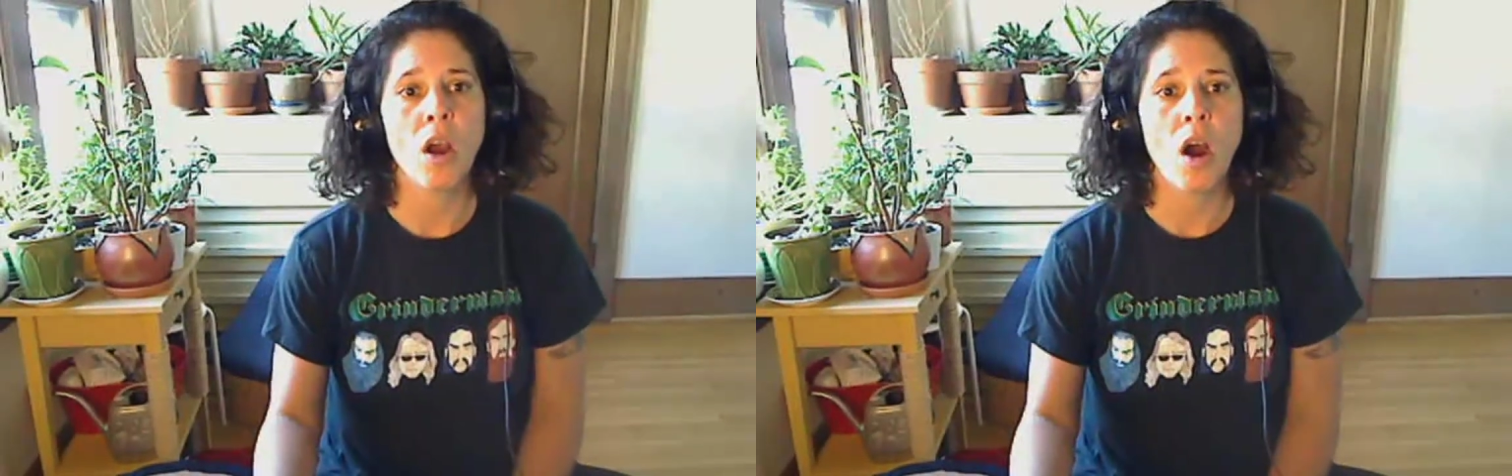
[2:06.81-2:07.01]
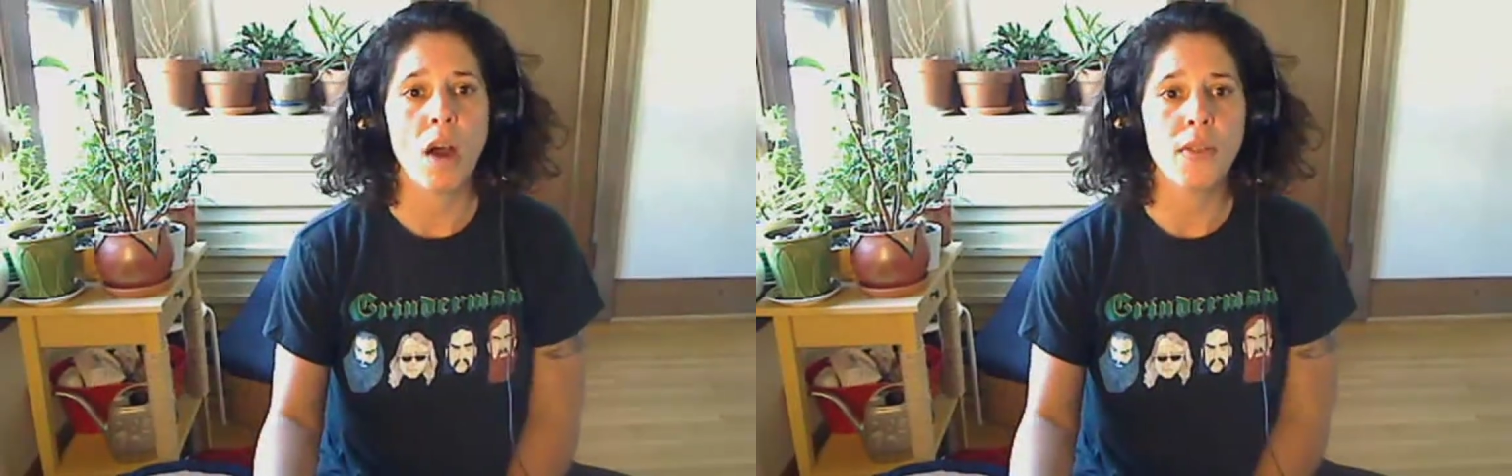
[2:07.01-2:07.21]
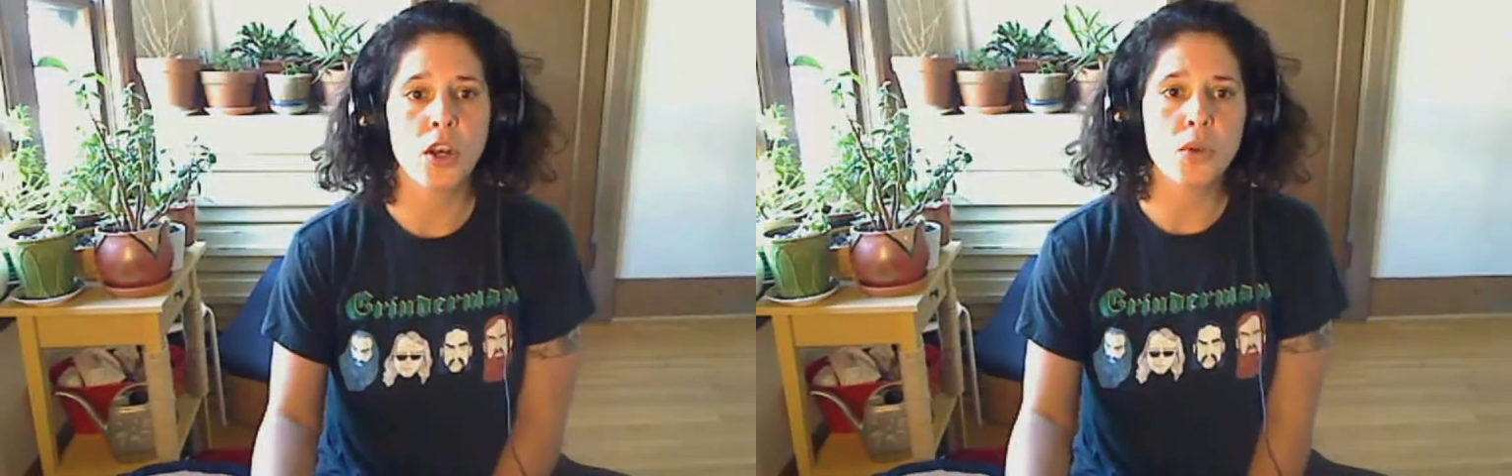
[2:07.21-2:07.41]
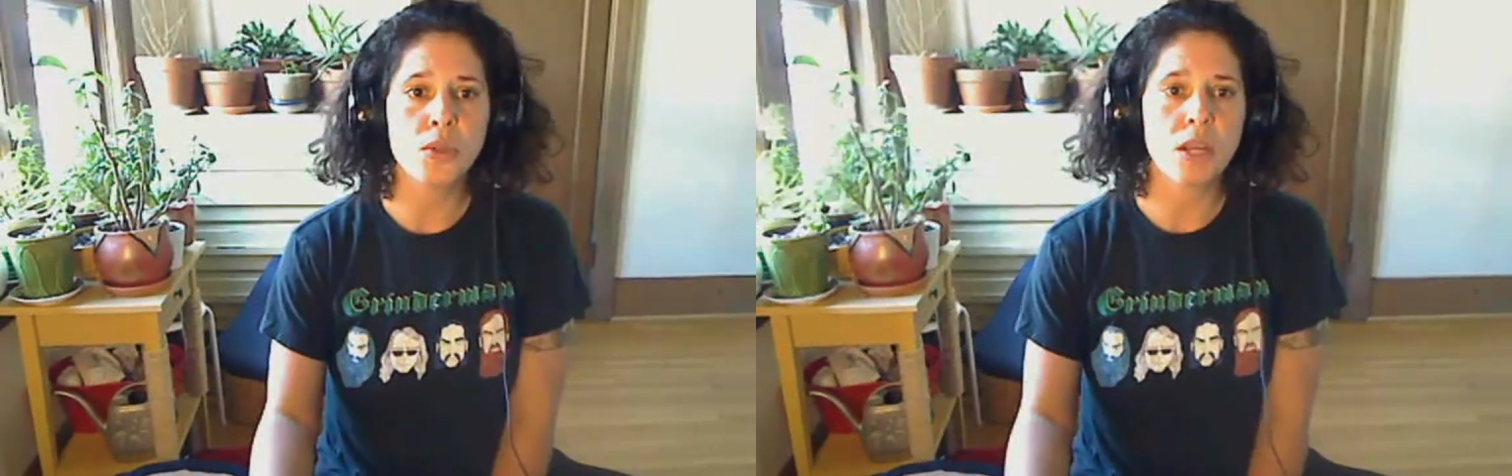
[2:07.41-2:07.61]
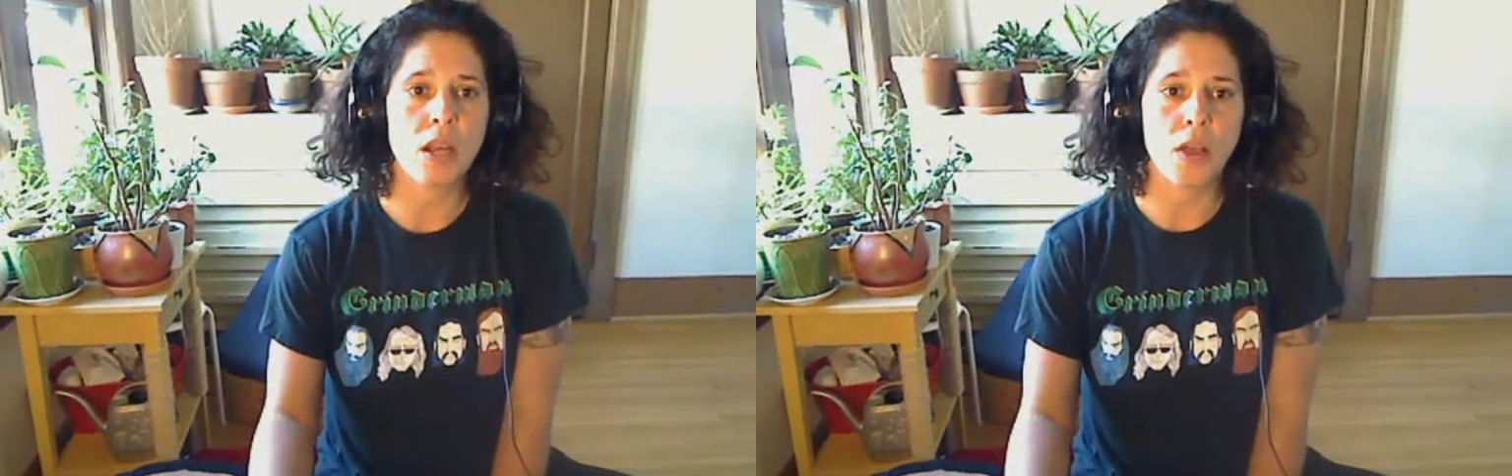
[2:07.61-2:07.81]
On the
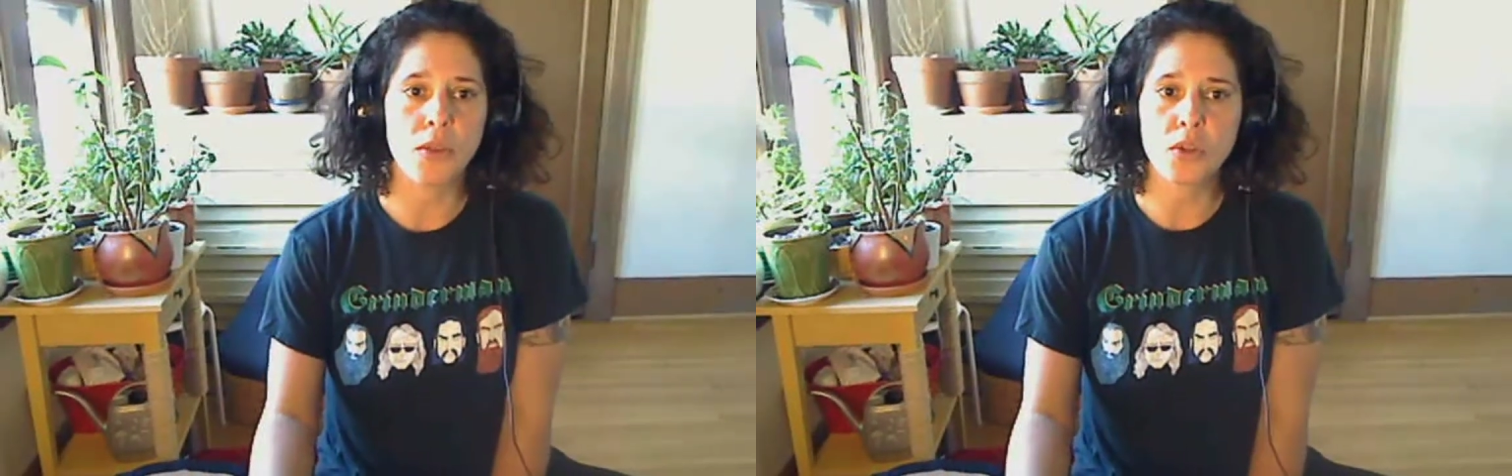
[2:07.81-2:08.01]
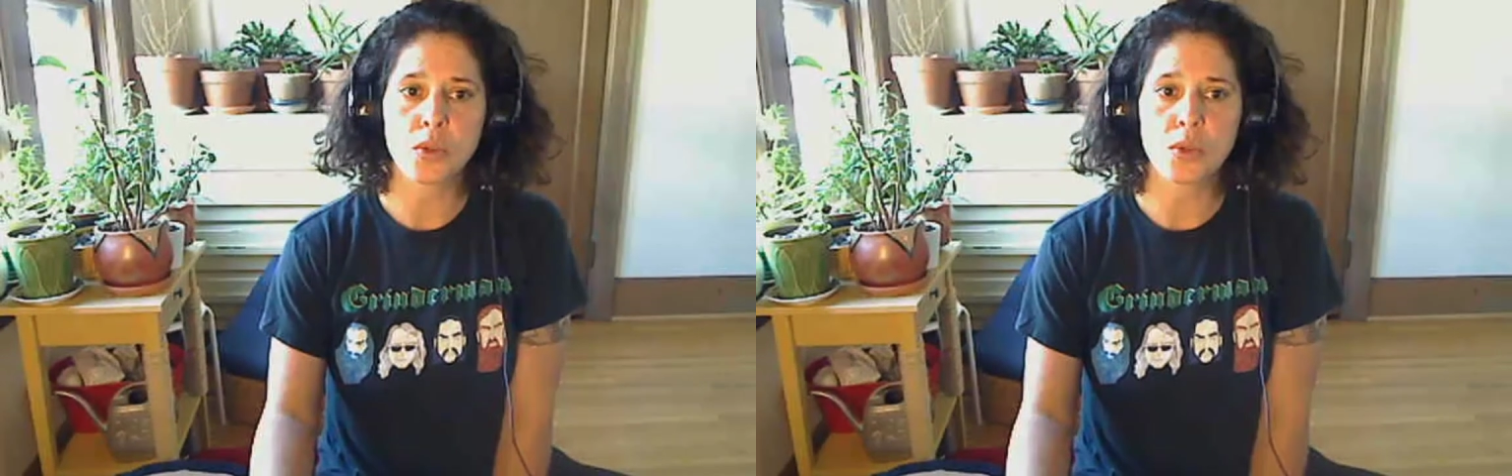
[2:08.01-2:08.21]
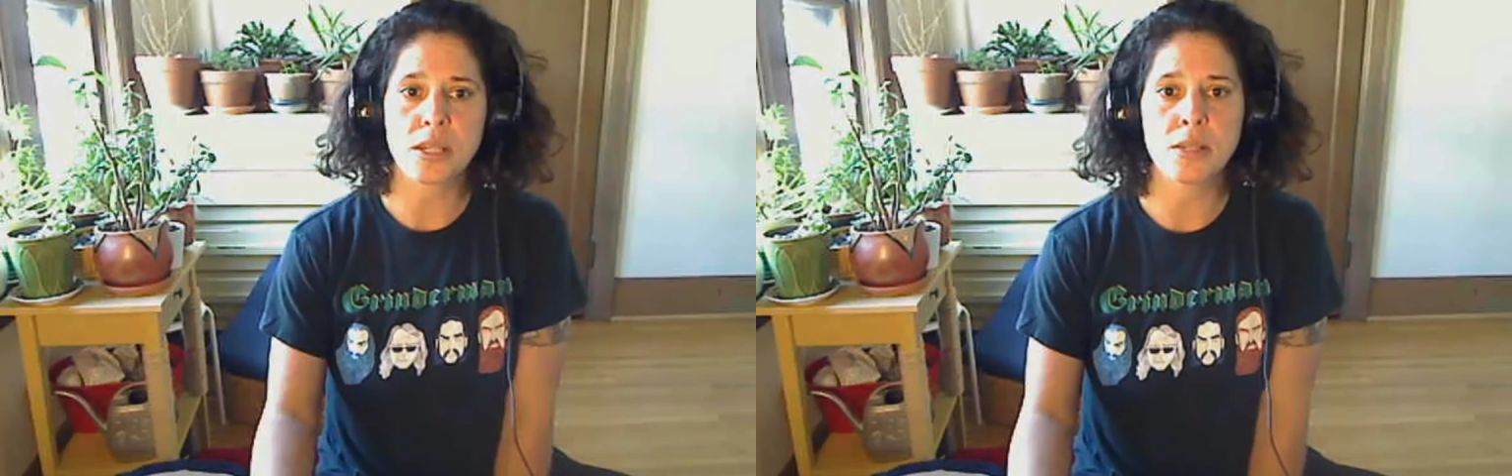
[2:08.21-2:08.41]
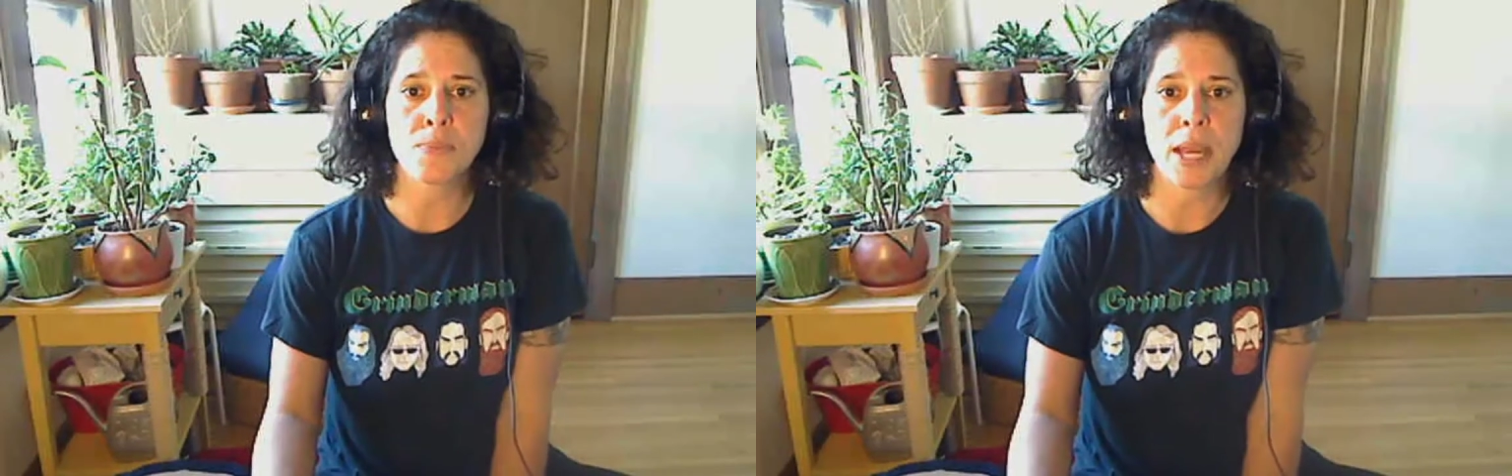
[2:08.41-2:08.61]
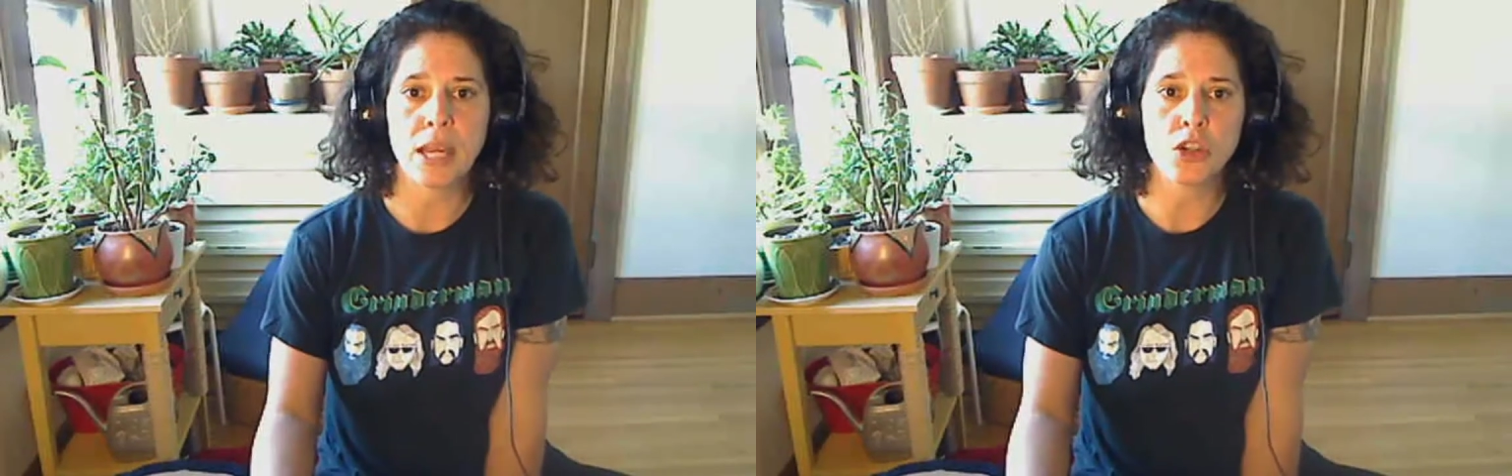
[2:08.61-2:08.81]
news and other sources
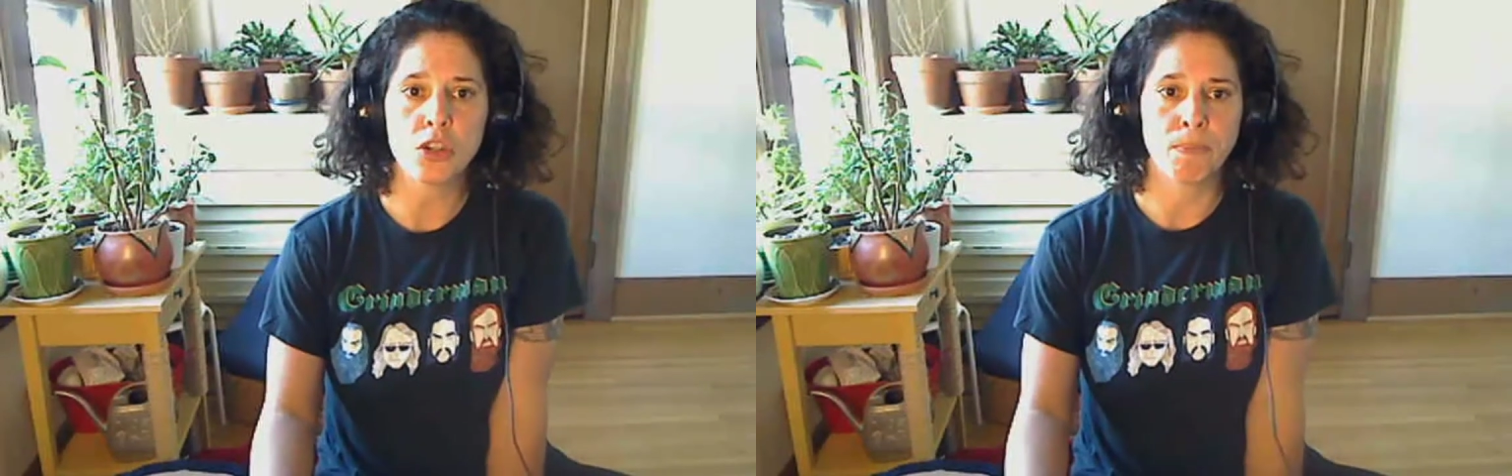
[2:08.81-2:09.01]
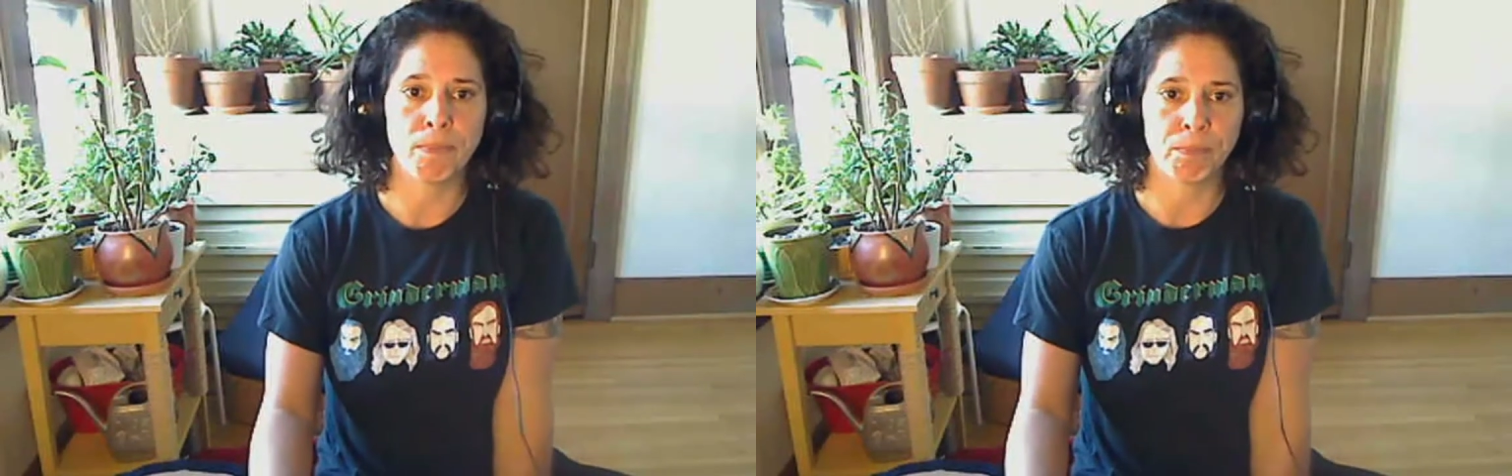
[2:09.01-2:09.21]
page,